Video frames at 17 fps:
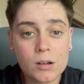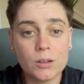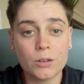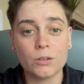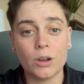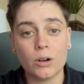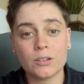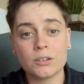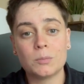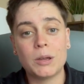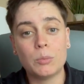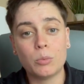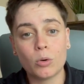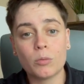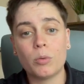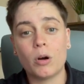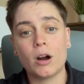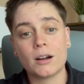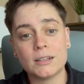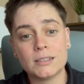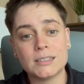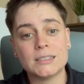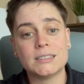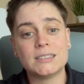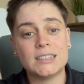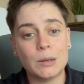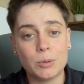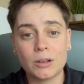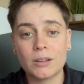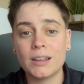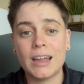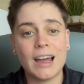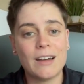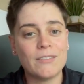you'll notice people with Parkinson's
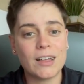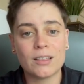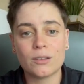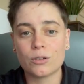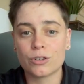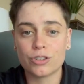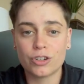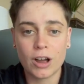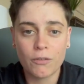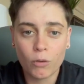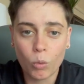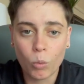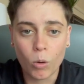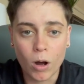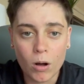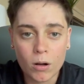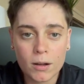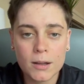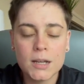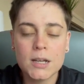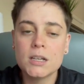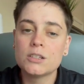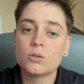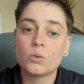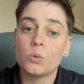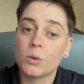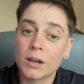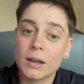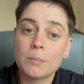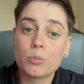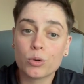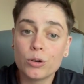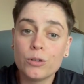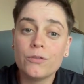typically have that little shuffle walk. So we want to
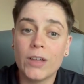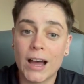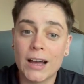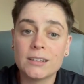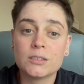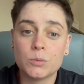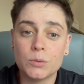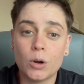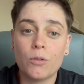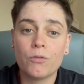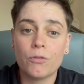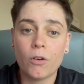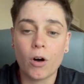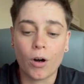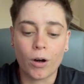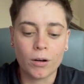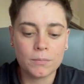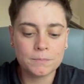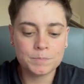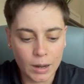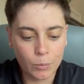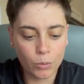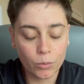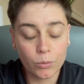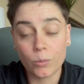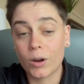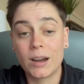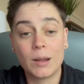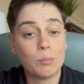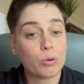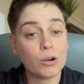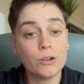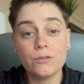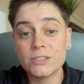improve that so we don't fall. And we want to
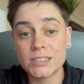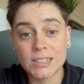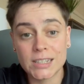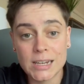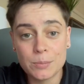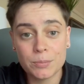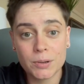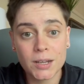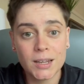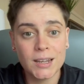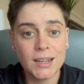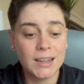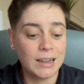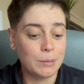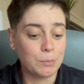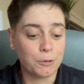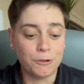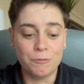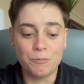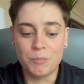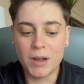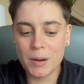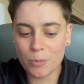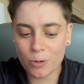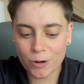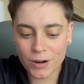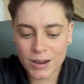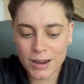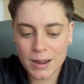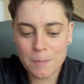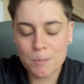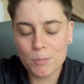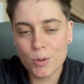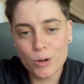improve sleep, improve memory,
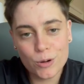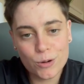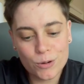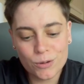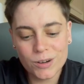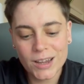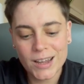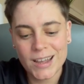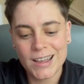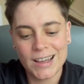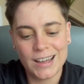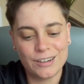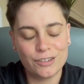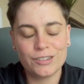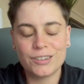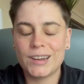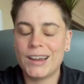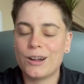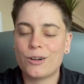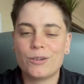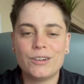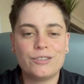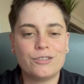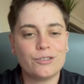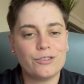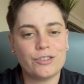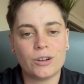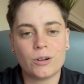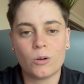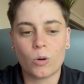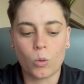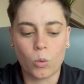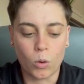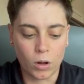mood, and just increase your
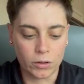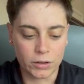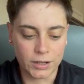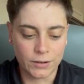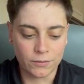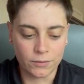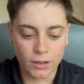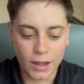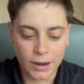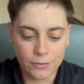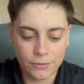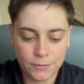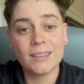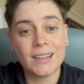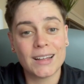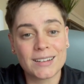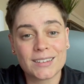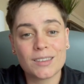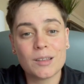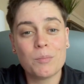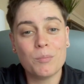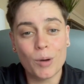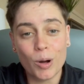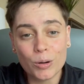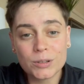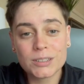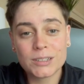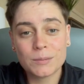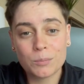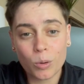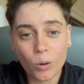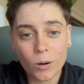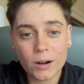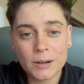general quality of life. That's the most
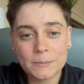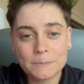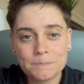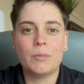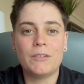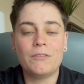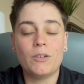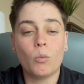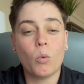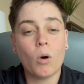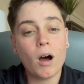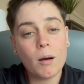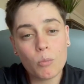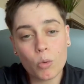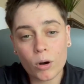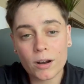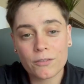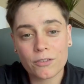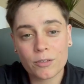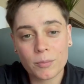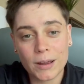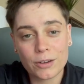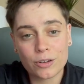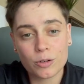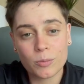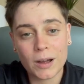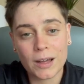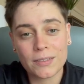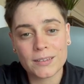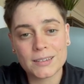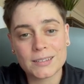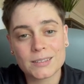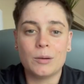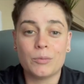important. If you want more information about
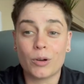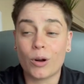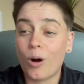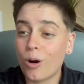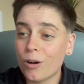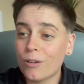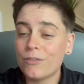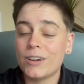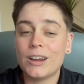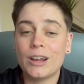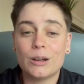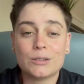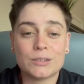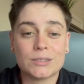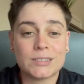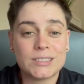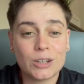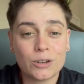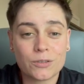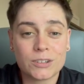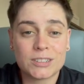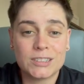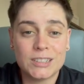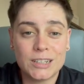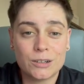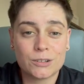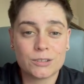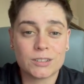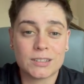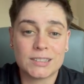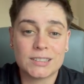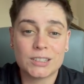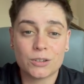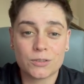this, there are videos on Silver Sneakers on the
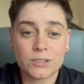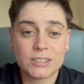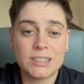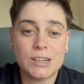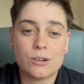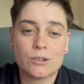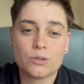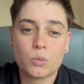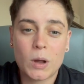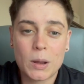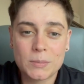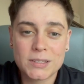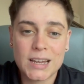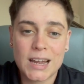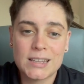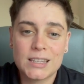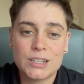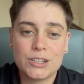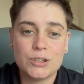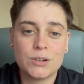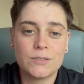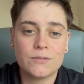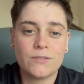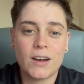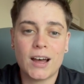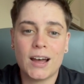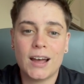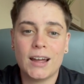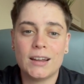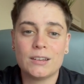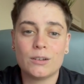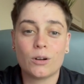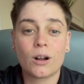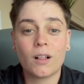Silver Sneakers website that you can
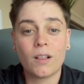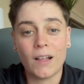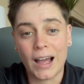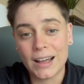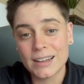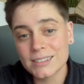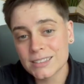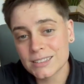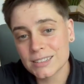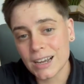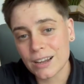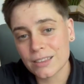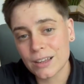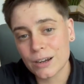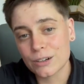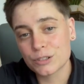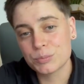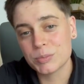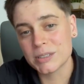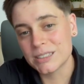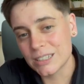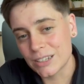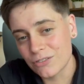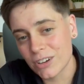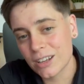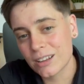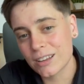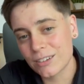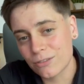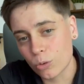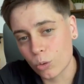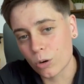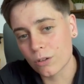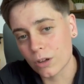find. There are classes out there specifically
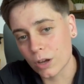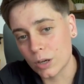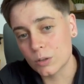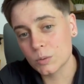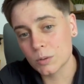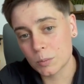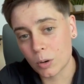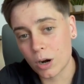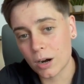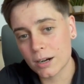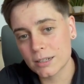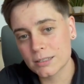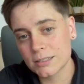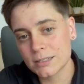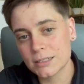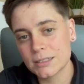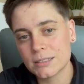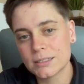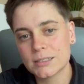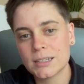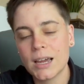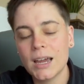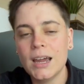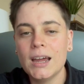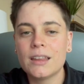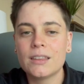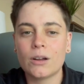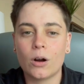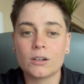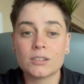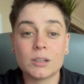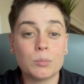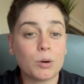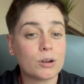for those with Parkinson's. There are
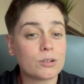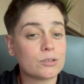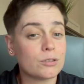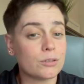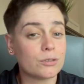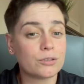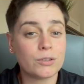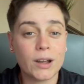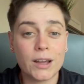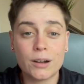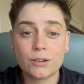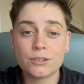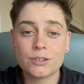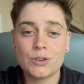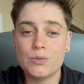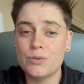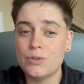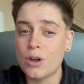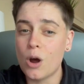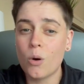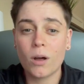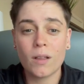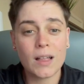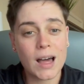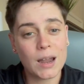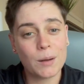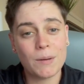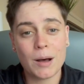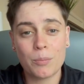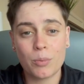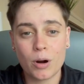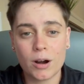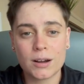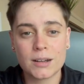some personal trainers who know a lot about
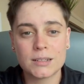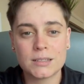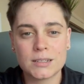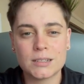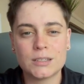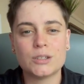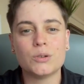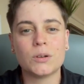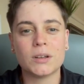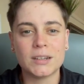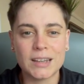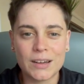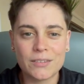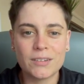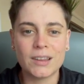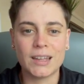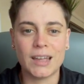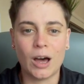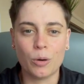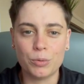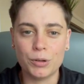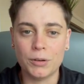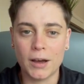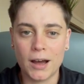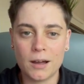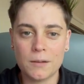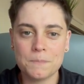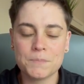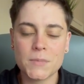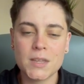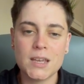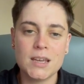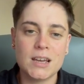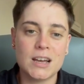Parkinson's who can definitely help you out.
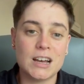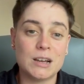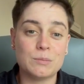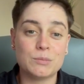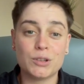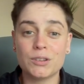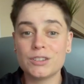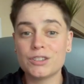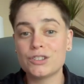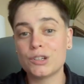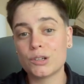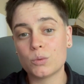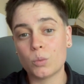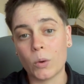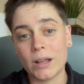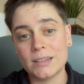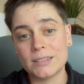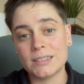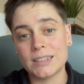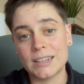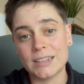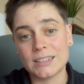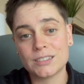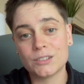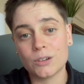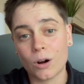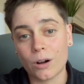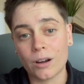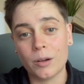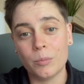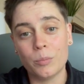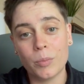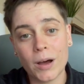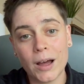So this is just ways to get
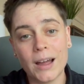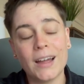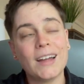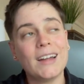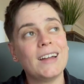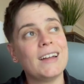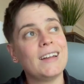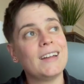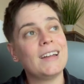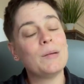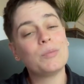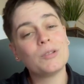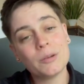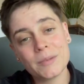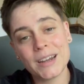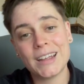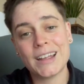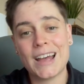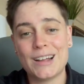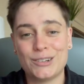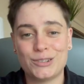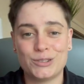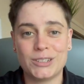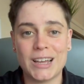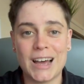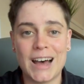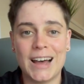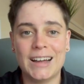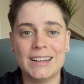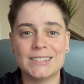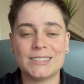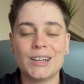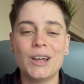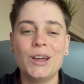started, but implementing
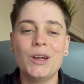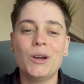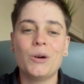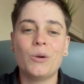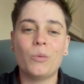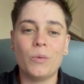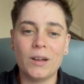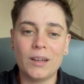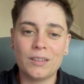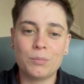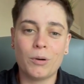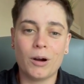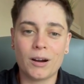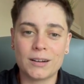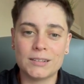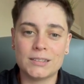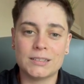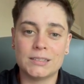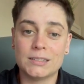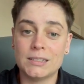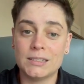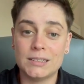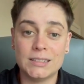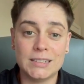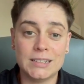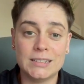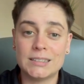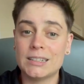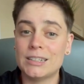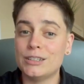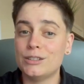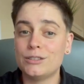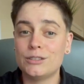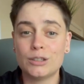exercise with Parkinson's disease
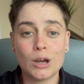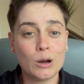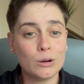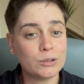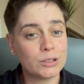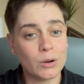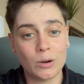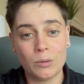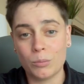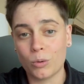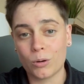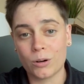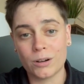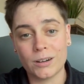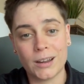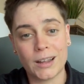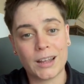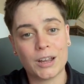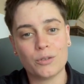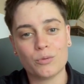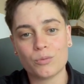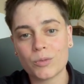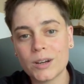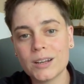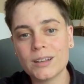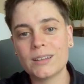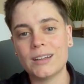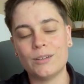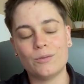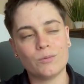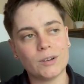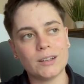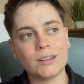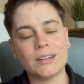is so, so important and can really,
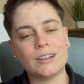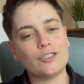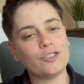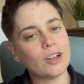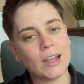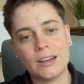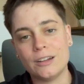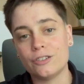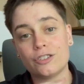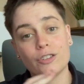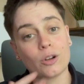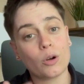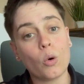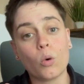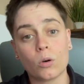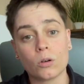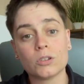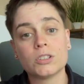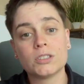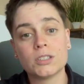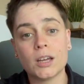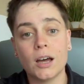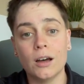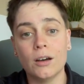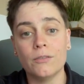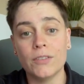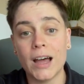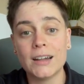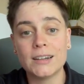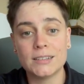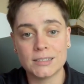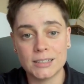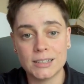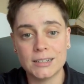really change the course of that
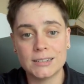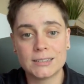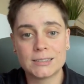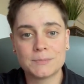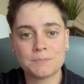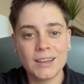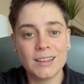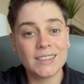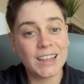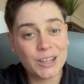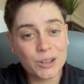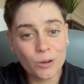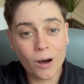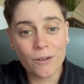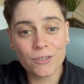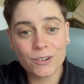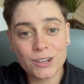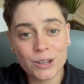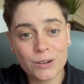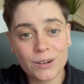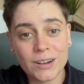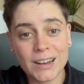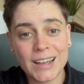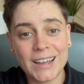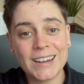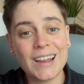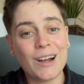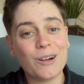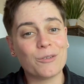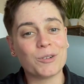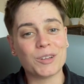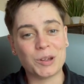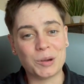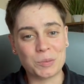disease. Thank you all for tuning in. I
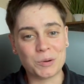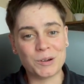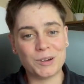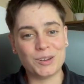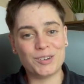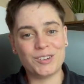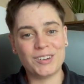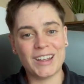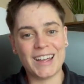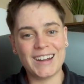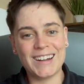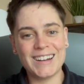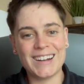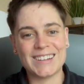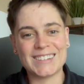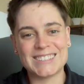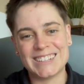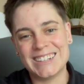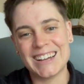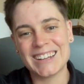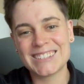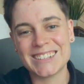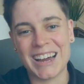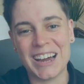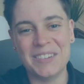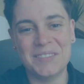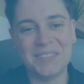really appreciate it. I'll see you next time.